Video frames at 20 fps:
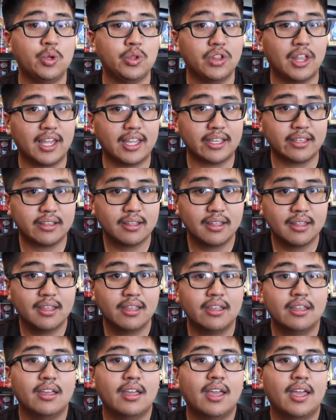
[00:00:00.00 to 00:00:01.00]
would like,
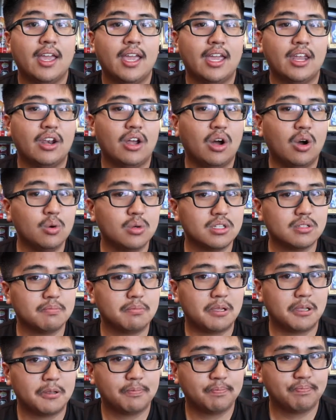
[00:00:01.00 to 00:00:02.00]
and always
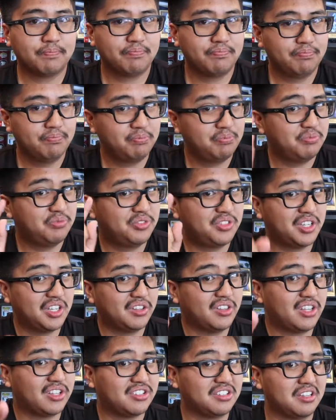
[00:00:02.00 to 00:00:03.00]
be
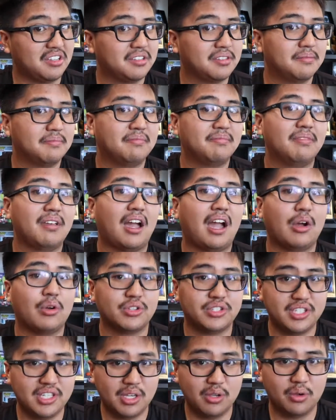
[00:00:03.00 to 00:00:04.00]
delicious. I will
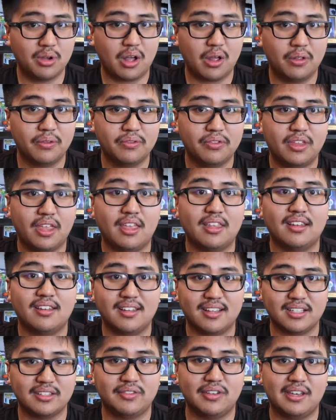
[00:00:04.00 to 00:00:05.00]
see you all in the
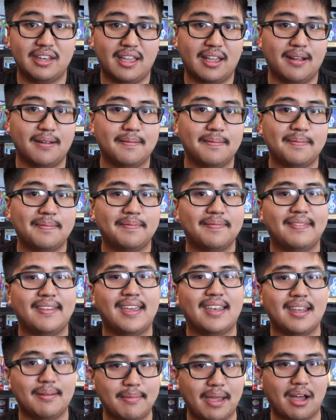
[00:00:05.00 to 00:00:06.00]
next video,
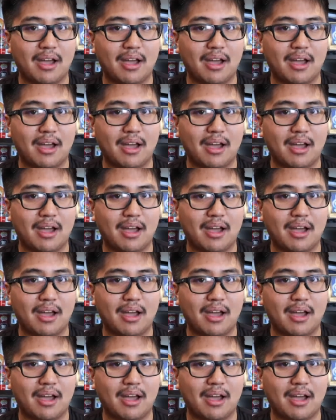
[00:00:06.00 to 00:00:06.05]
and I'm